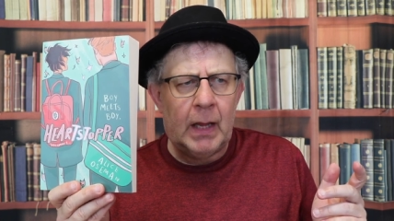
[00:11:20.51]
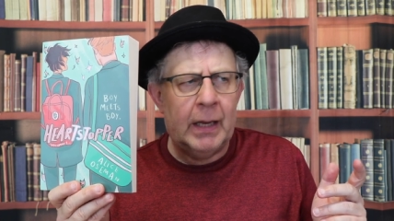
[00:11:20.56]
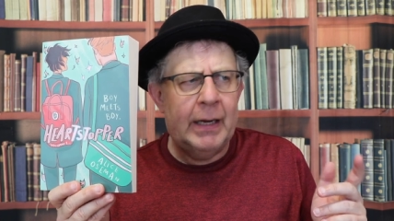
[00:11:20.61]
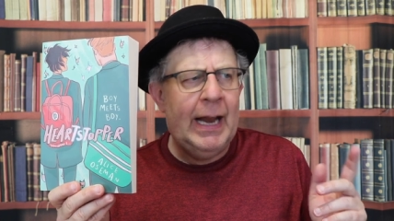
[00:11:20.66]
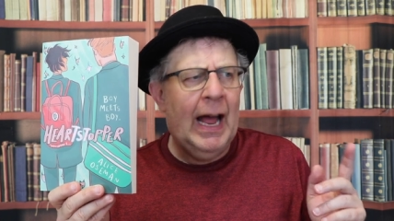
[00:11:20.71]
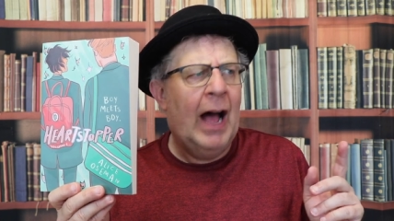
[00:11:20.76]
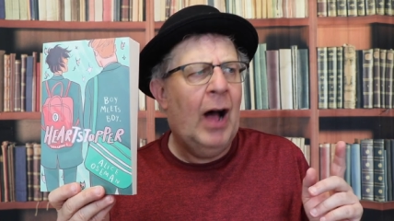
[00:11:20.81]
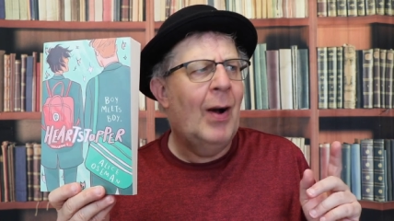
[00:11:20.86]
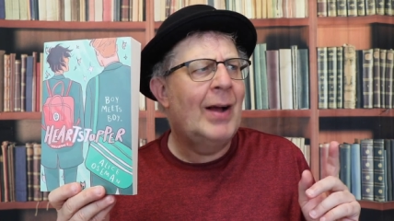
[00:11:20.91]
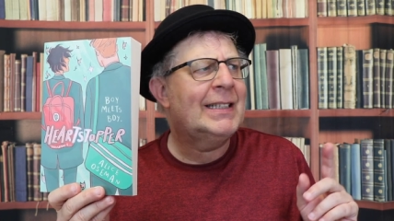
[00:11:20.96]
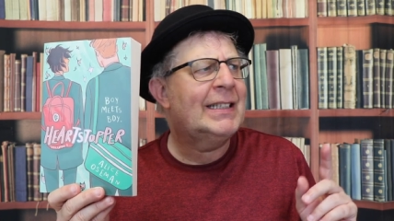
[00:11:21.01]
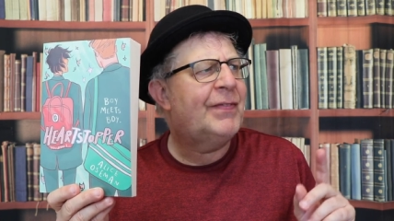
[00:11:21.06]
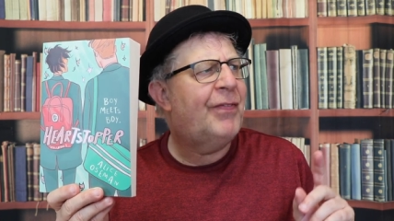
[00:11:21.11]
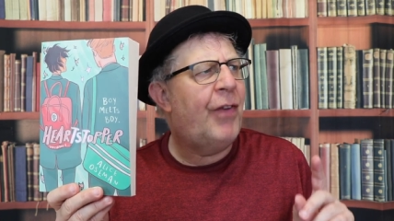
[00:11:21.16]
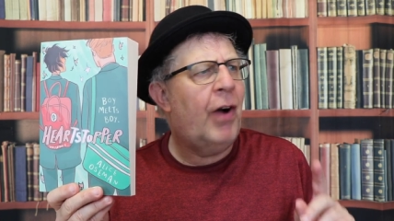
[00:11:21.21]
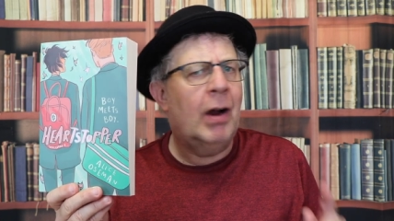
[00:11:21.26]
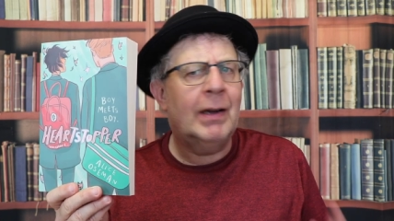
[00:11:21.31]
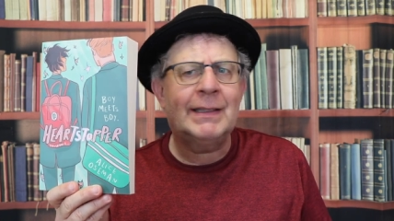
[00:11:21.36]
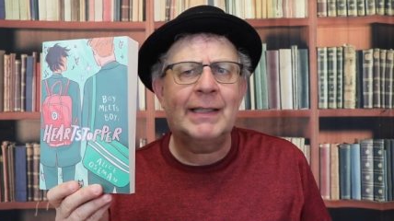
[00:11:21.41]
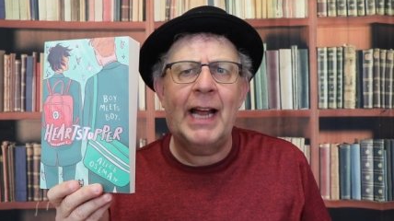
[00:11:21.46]
Now, as
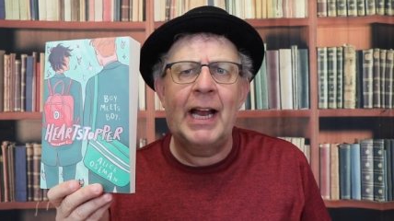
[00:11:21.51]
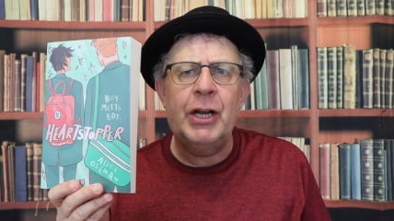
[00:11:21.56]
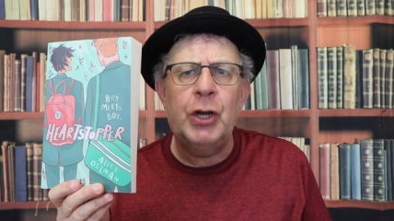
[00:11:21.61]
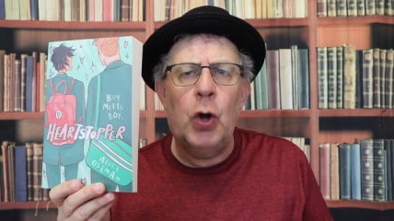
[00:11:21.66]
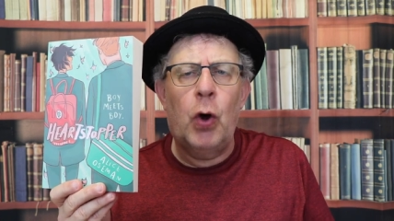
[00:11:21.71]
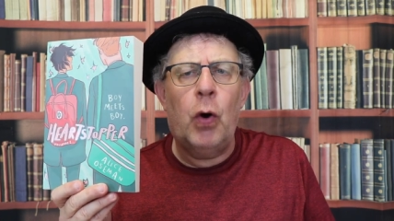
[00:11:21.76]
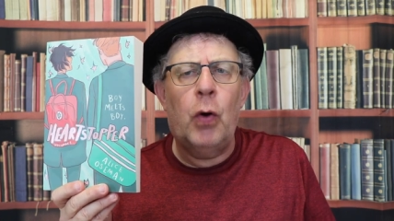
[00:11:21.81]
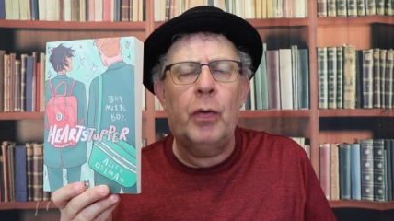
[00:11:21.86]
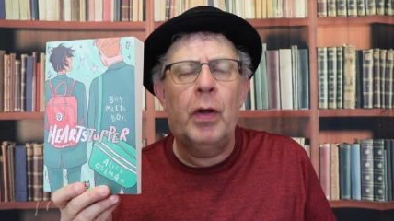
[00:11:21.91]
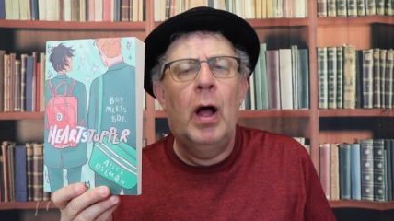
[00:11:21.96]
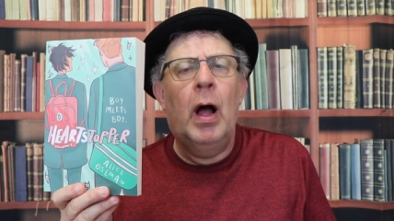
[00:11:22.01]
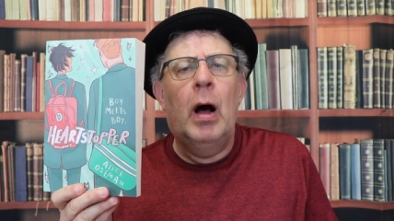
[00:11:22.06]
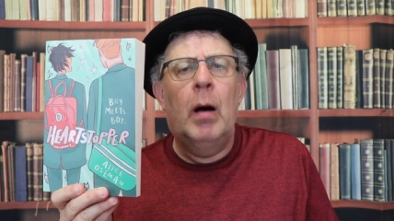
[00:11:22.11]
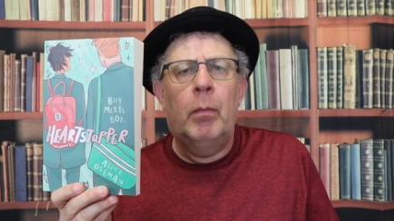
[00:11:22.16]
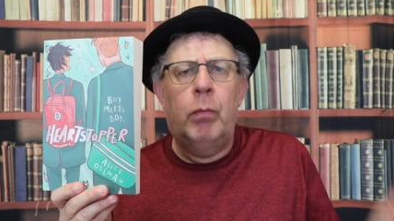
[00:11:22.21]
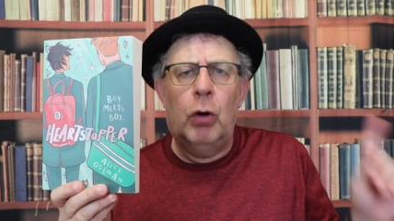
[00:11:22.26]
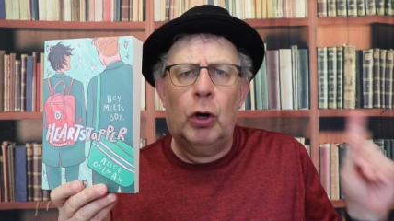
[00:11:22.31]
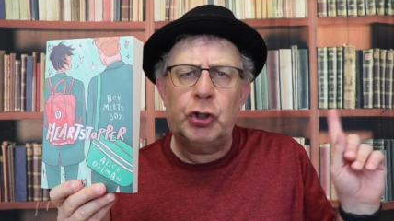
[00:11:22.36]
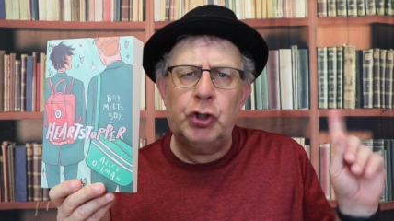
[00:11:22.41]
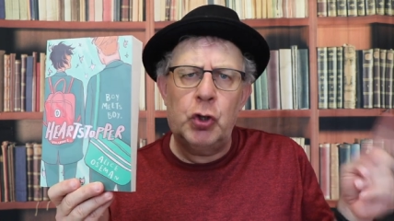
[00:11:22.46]
far as I know,
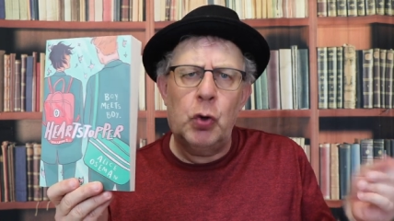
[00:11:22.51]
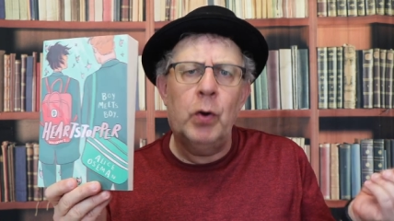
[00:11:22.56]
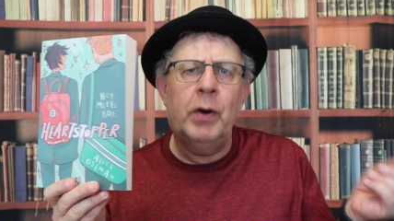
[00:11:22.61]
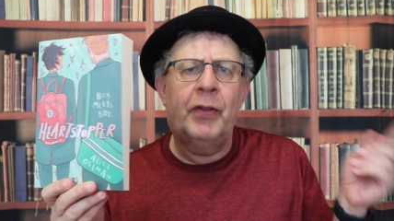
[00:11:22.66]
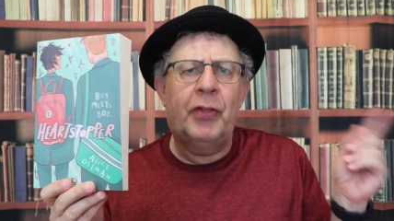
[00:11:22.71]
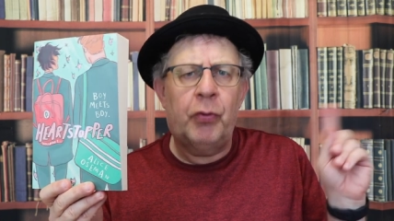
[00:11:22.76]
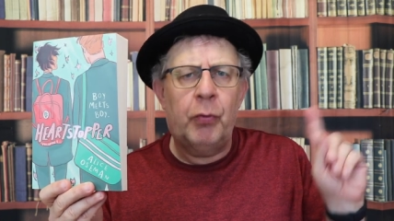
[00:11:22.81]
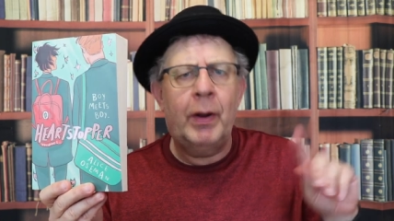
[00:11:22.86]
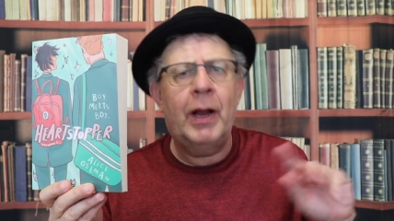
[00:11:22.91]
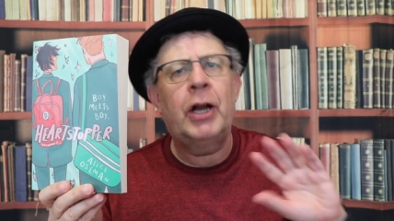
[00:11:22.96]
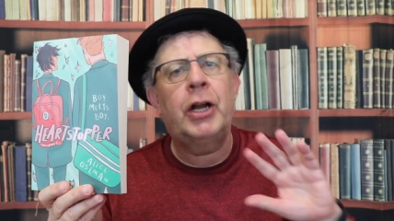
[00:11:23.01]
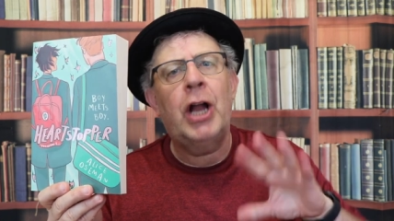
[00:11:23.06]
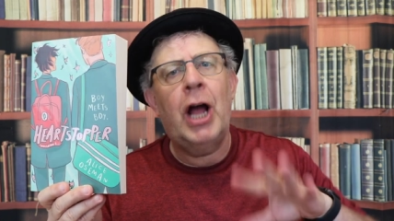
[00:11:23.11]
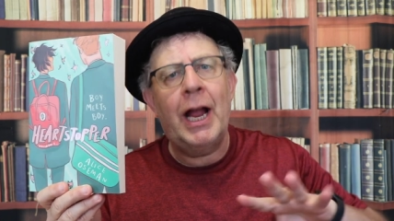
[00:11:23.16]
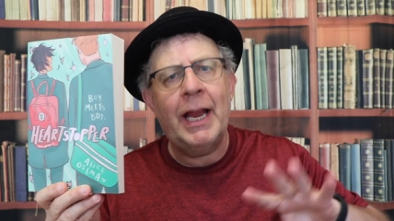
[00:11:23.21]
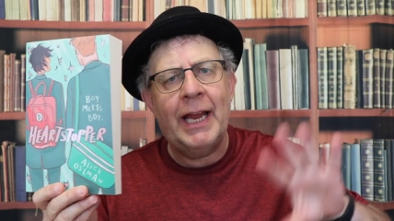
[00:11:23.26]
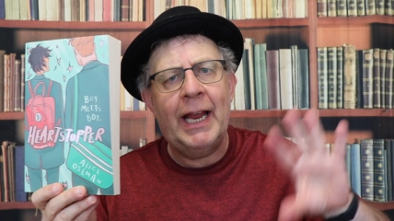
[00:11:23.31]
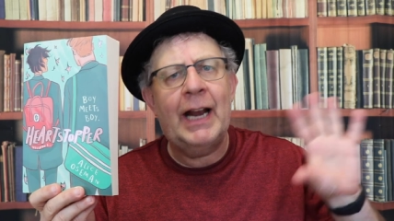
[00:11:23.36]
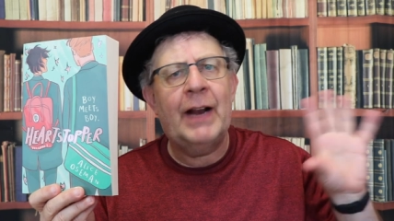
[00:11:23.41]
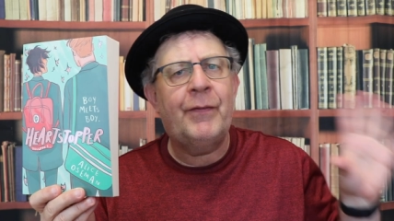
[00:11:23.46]
book two and three are
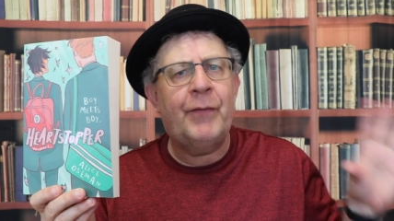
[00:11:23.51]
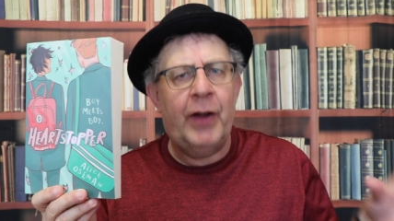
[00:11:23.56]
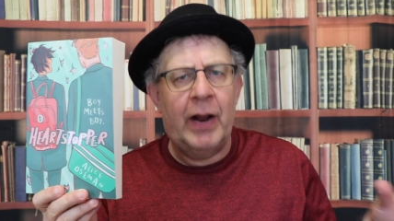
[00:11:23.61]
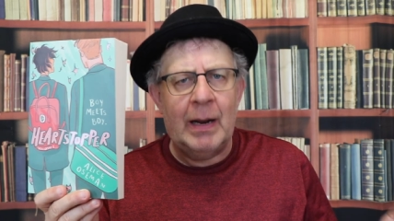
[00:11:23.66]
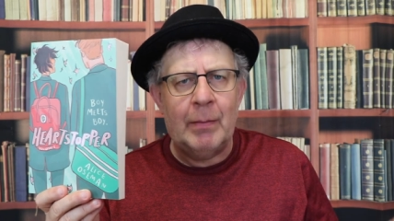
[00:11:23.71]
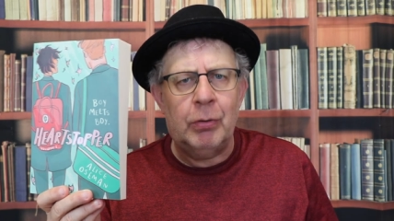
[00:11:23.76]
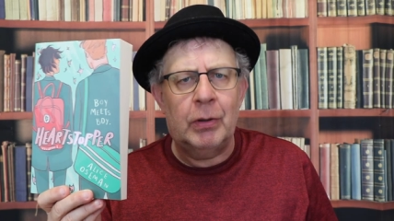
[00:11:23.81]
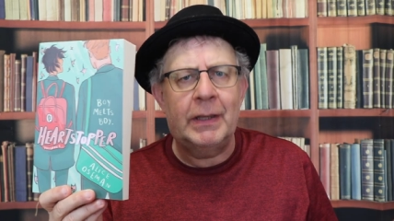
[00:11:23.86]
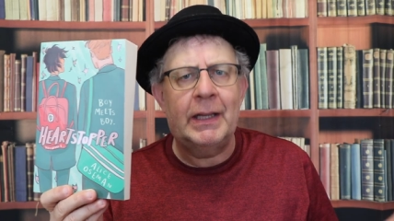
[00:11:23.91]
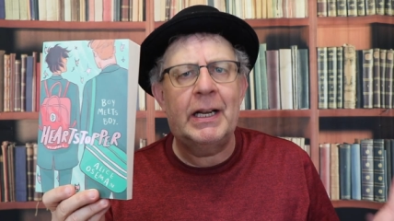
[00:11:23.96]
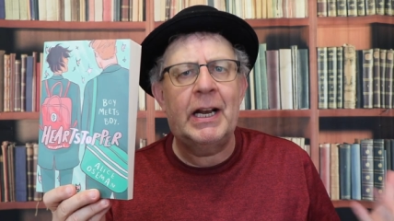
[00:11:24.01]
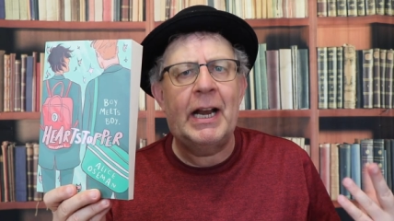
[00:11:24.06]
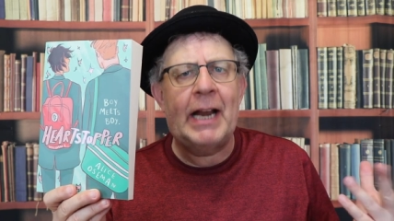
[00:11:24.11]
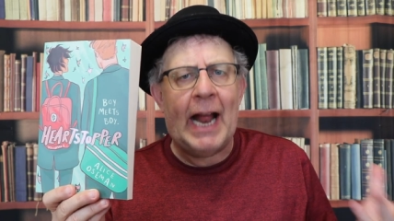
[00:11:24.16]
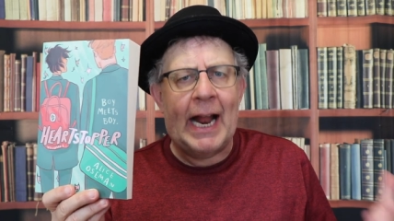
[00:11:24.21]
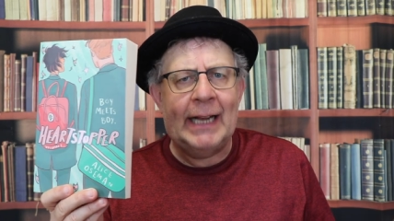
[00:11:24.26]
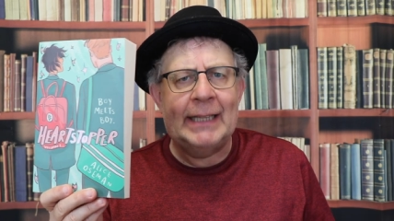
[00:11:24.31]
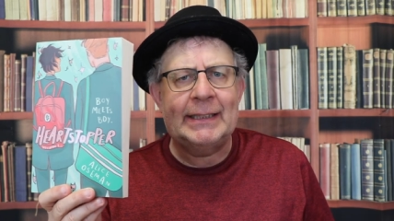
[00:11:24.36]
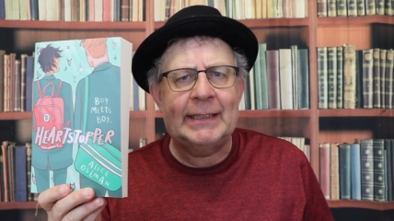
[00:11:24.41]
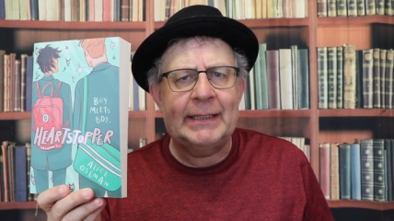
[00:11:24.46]
not yet available in the
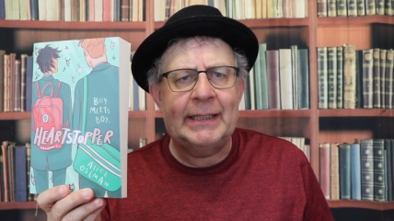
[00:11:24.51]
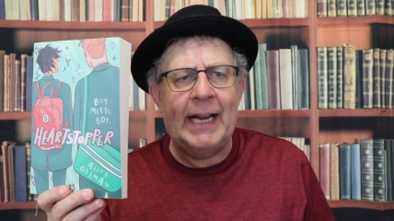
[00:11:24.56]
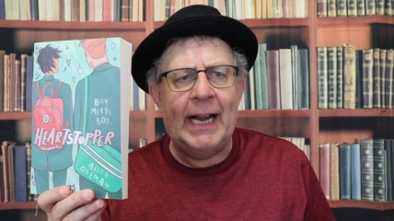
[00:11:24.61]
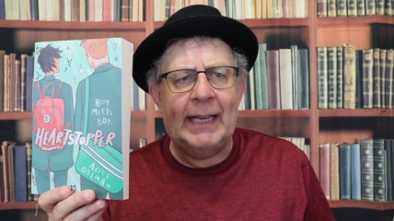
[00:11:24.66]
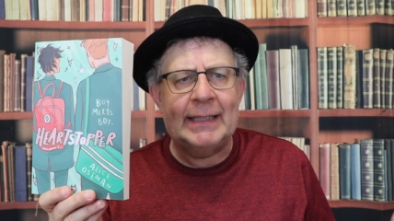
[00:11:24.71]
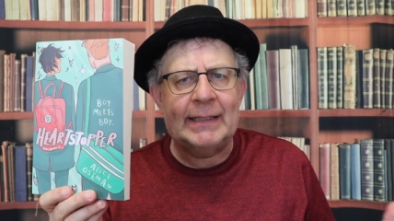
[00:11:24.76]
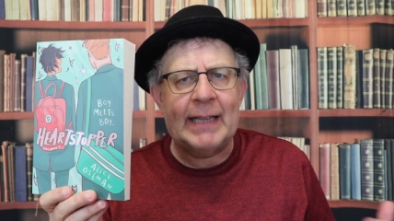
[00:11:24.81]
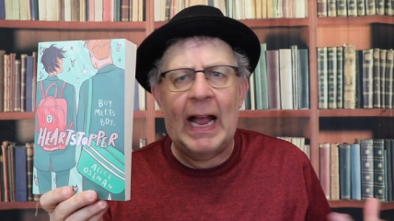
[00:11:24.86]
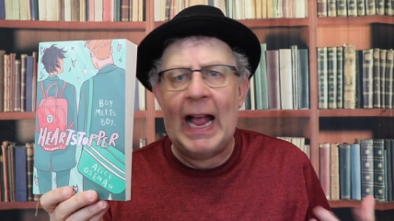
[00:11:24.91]
United States.